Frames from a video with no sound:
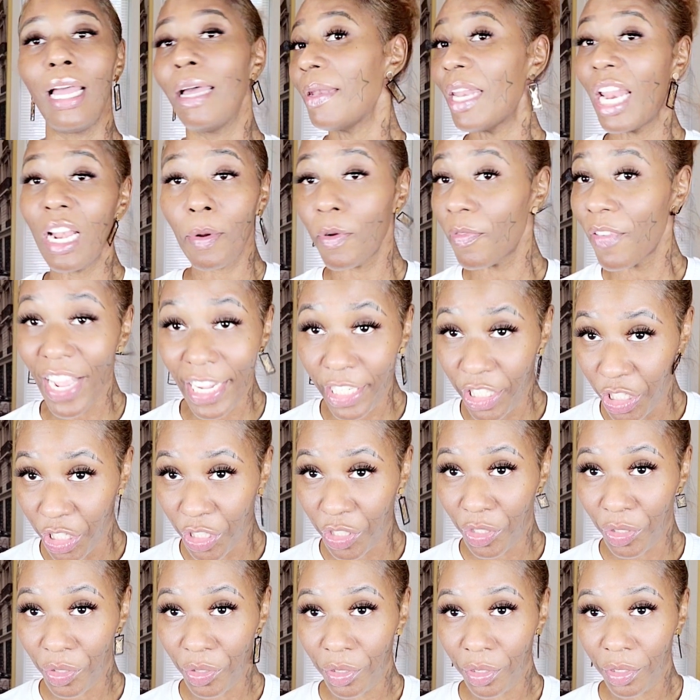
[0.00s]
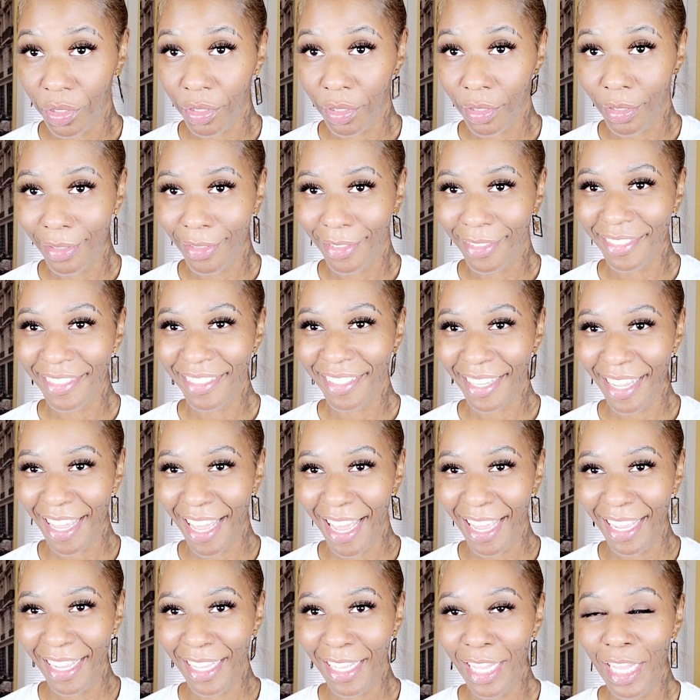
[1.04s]
I'm not a professional,
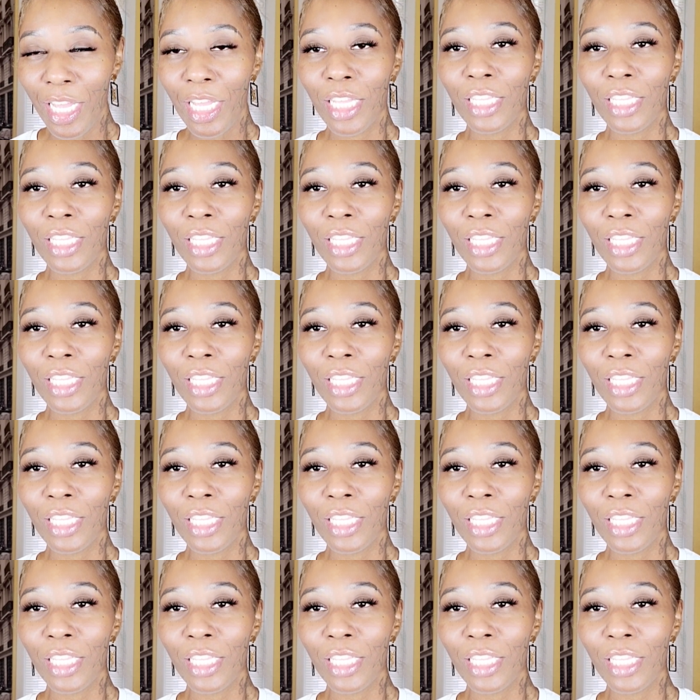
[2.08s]
okay?